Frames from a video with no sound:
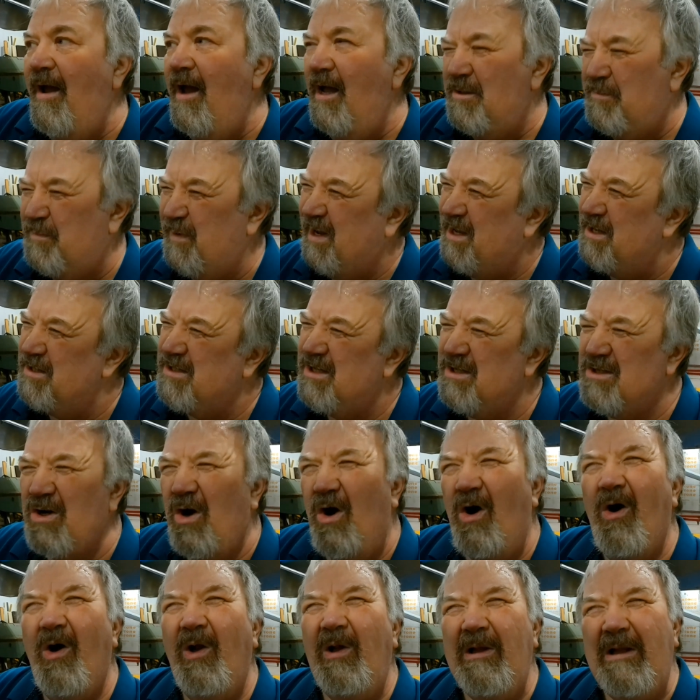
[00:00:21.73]
It's because it's
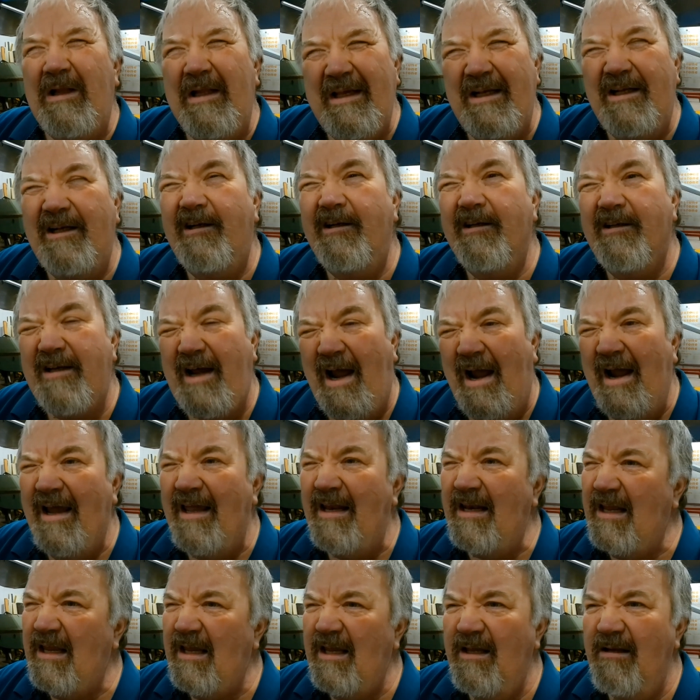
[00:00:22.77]
all little
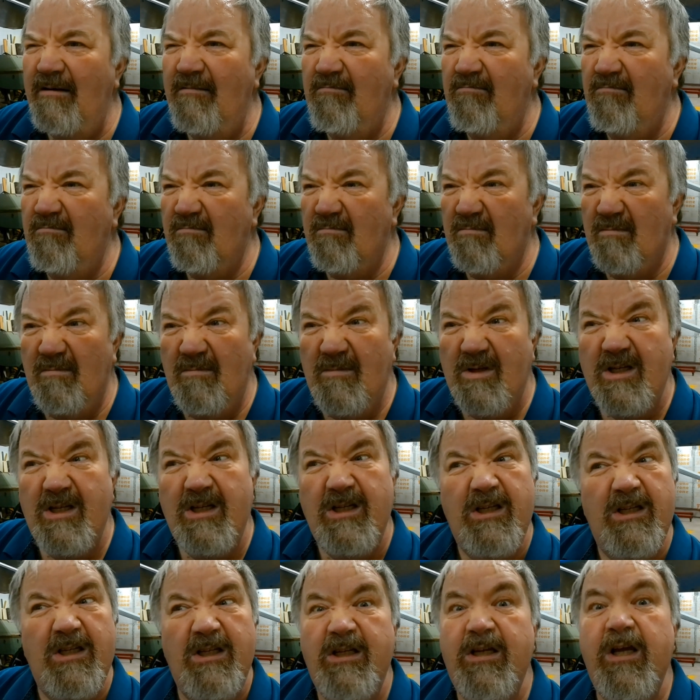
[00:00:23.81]
tiny
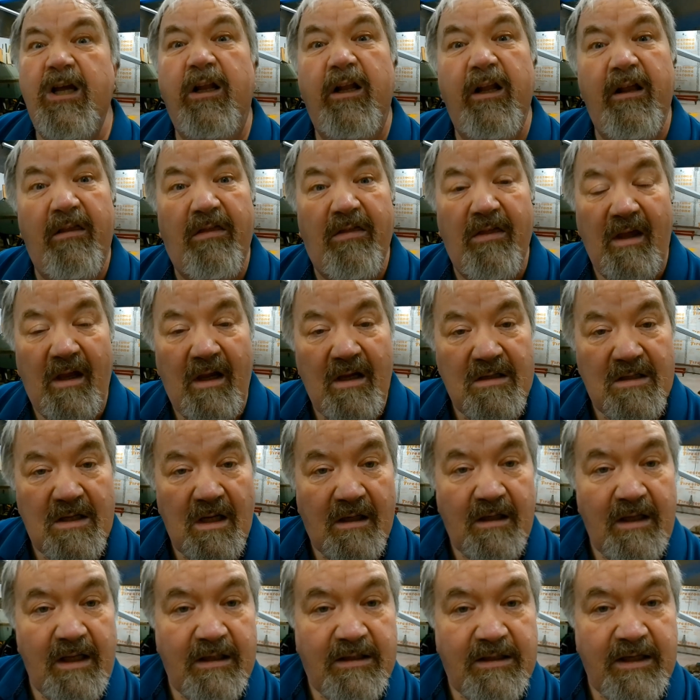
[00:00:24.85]
silly things
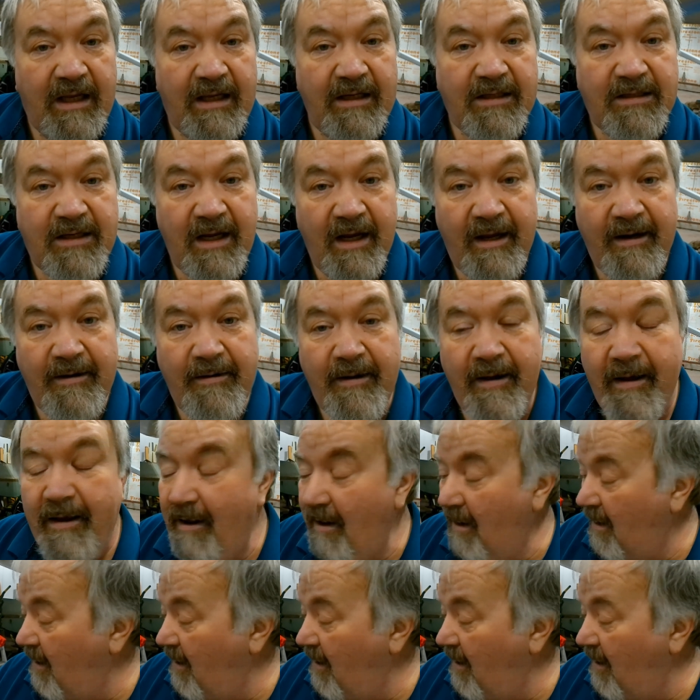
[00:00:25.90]
that need to get done.